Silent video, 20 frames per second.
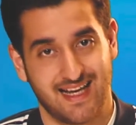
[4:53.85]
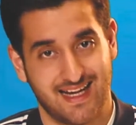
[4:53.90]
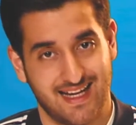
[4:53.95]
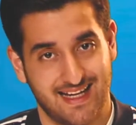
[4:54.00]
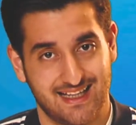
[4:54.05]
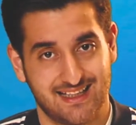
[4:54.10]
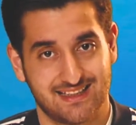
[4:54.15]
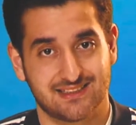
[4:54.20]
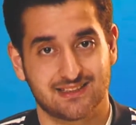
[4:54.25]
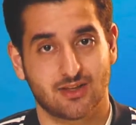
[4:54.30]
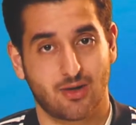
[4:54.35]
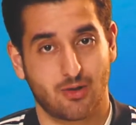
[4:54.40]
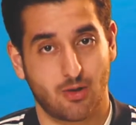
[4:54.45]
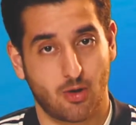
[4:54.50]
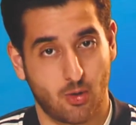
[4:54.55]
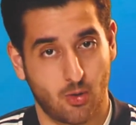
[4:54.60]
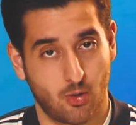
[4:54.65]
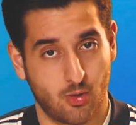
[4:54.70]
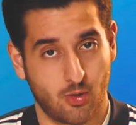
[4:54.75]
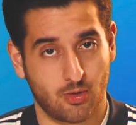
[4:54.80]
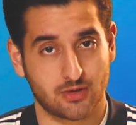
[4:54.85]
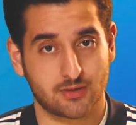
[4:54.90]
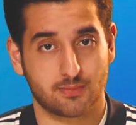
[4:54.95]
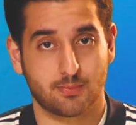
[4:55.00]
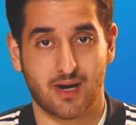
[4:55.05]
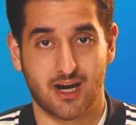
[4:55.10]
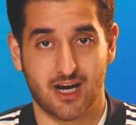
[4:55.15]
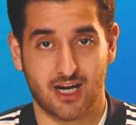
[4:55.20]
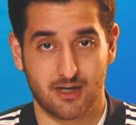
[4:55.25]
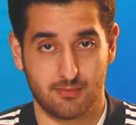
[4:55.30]
and
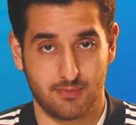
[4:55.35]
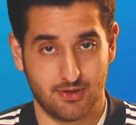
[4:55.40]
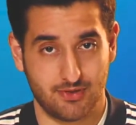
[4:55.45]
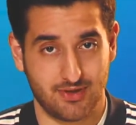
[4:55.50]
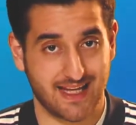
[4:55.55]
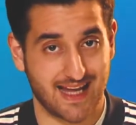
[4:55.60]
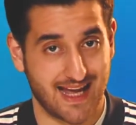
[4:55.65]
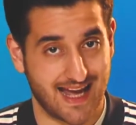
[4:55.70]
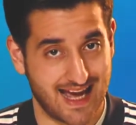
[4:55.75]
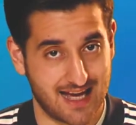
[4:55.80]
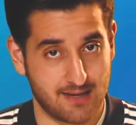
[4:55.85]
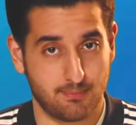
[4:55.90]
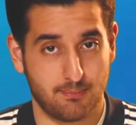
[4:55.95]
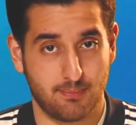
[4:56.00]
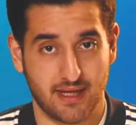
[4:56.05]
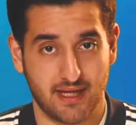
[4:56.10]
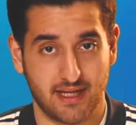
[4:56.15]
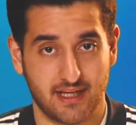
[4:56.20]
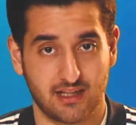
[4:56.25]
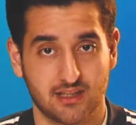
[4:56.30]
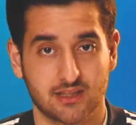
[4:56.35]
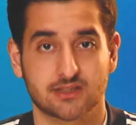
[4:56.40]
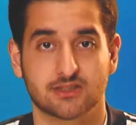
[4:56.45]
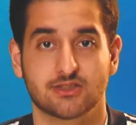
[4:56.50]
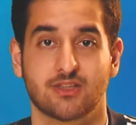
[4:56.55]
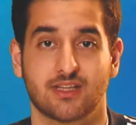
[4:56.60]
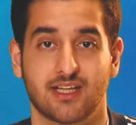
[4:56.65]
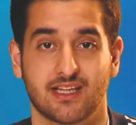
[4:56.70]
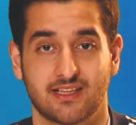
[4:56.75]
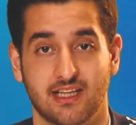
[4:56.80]
hold Bayern Munich at bay
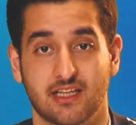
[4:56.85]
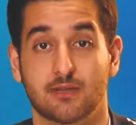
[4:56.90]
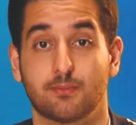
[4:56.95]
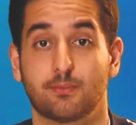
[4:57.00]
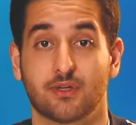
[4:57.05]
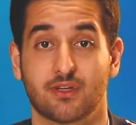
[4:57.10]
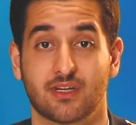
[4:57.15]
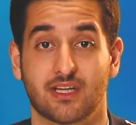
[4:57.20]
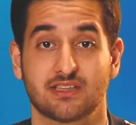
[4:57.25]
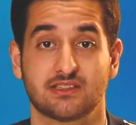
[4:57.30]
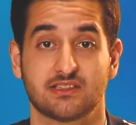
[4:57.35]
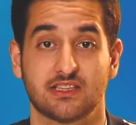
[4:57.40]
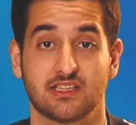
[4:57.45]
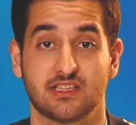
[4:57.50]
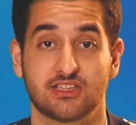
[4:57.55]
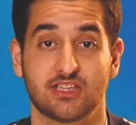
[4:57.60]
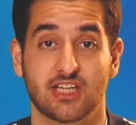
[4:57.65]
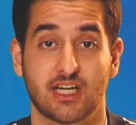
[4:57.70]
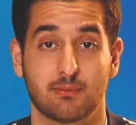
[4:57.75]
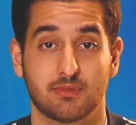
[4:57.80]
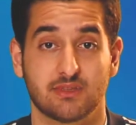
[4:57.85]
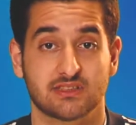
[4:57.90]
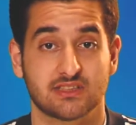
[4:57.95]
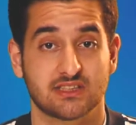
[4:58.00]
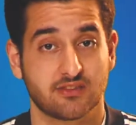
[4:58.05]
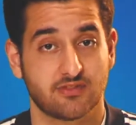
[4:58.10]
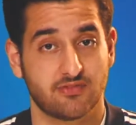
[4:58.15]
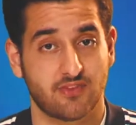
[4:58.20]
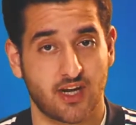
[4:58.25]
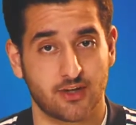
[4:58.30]
so that they could progress to the
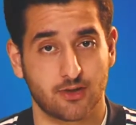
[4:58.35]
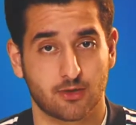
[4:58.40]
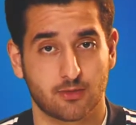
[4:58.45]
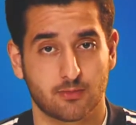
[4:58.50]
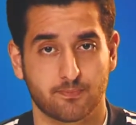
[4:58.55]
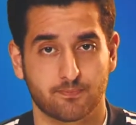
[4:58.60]
Champions League final.